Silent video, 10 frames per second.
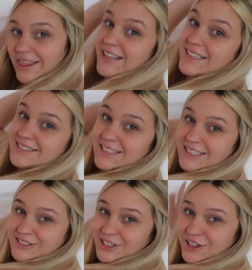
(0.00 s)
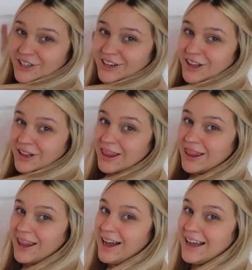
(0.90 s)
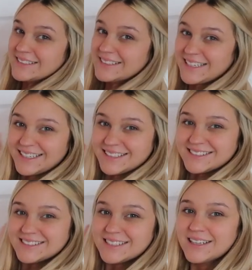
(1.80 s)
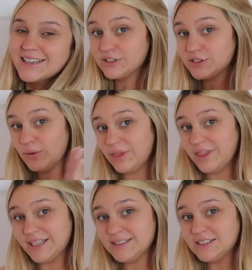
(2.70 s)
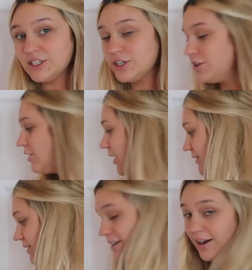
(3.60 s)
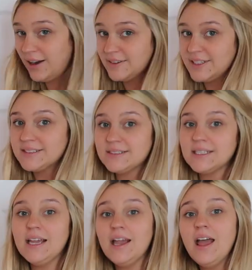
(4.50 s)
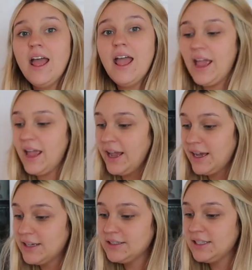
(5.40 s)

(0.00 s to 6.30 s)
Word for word: This is her closet. So this is her closet, obviously, and